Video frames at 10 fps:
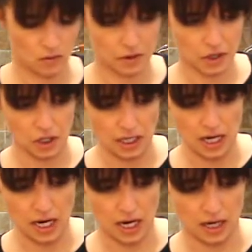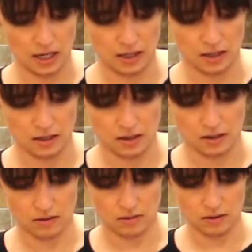with our clean hand.
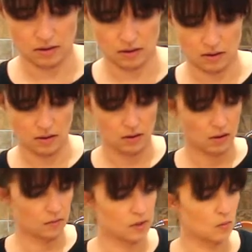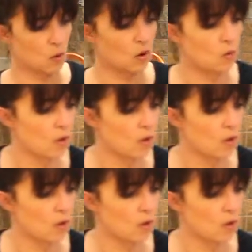Some more